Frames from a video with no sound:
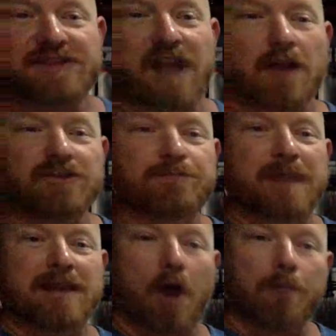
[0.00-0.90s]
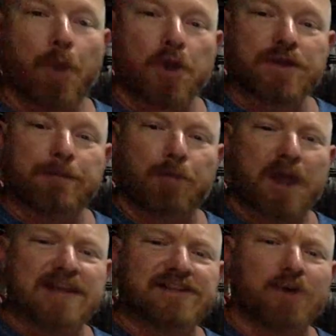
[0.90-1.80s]
going to be like putting the
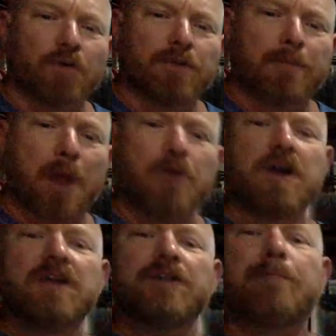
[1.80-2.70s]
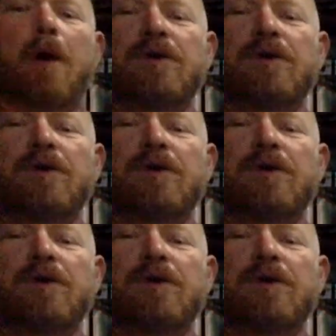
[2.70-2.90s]
brakes on the boat. The boat